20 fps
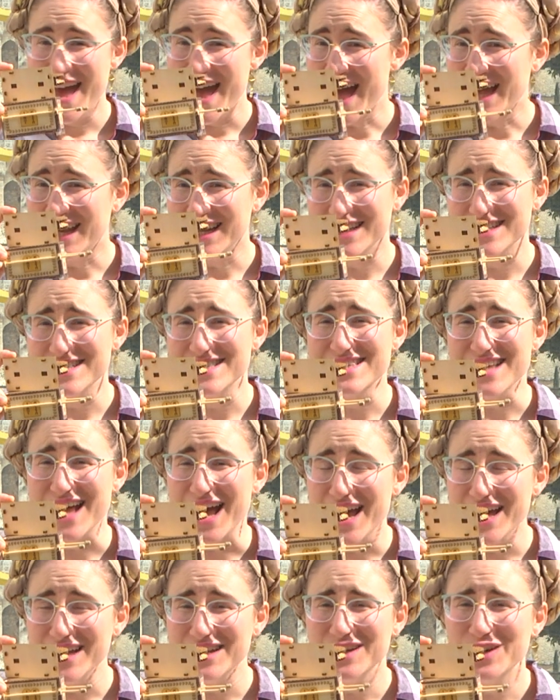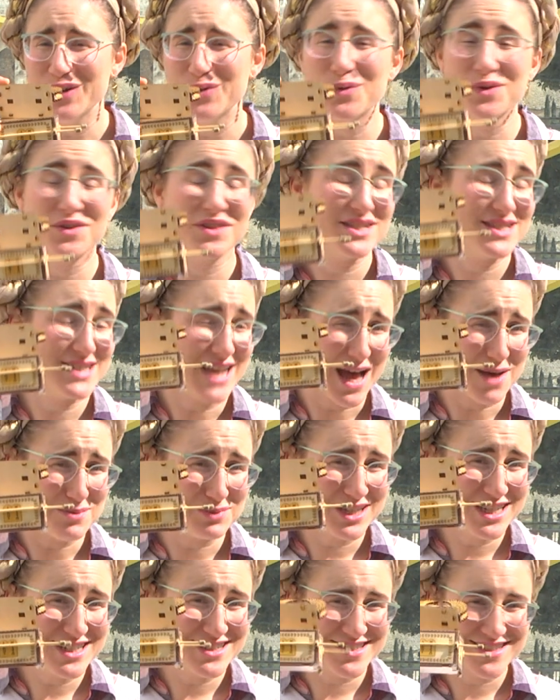and inside were the
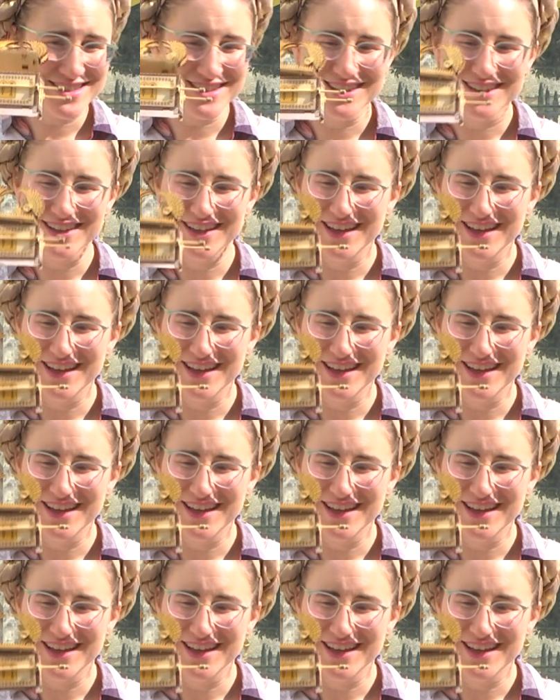tablets,